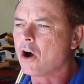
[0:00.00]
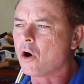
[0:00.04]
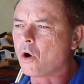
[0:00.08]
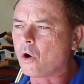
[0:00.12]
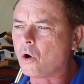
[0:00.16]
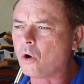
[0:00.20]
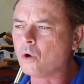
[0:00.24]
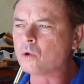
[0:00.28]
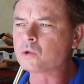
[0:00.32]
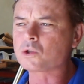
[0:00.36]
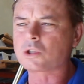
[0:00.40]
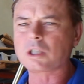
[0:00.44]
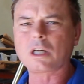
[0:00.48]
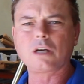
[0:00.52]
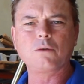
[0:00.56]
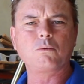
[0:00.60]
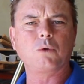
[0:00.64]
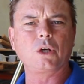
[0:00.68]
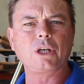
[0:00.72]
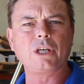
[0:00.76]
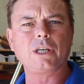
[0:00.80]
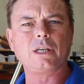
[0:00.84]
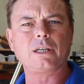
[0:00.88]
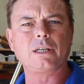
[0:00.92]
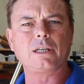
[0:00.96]
Also,
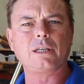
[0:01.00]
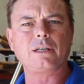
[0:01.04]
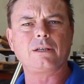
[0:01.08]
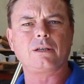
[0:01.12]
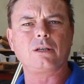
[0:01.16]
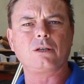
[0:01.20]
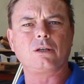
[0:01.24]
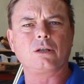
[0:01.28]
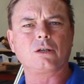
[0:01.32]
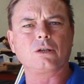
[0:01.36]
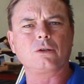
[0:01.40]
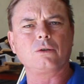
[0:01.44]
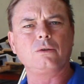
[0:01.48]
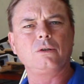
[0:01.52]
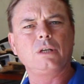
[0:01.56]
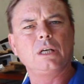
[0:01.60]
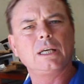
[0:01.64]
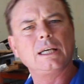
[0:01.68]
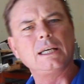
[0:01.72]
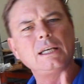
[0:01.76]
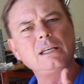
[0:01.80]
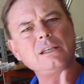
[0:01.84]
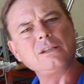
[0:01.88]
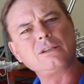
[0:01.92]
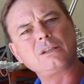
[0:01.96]
what you need to do
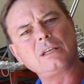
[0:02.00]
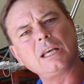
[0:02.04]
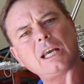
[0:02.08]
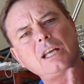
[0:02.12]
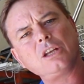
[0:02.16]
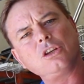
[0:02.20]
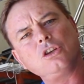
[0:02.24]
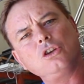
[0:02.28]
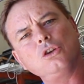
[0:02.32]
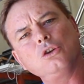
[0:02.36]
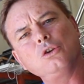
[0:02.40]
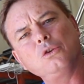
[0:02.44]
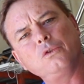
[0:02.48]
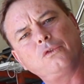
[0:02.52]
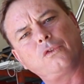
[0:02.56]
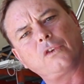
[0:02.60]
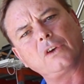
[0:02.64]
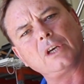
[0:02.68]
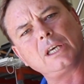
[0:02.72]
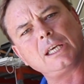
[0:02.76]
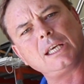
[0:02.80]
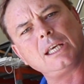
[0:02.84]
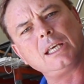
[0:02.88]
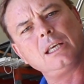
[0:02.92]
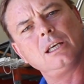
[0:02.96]
is get
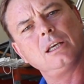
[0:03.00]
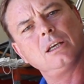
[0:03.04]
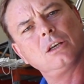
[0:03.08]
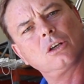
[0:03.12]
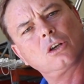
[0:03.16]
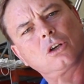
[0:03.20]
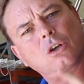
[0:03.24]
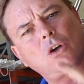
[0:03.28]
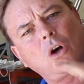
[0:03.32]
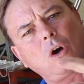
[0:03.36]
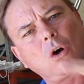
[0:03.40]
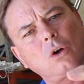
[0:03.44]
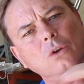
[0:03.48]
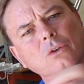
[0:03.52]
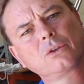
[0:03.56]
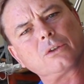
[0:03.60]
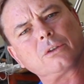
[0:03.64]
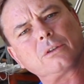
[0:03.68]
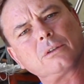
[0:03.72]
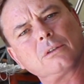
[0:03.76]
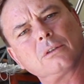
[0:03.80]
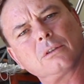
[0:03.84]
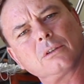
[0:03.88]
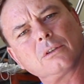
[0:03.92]
UV cotton,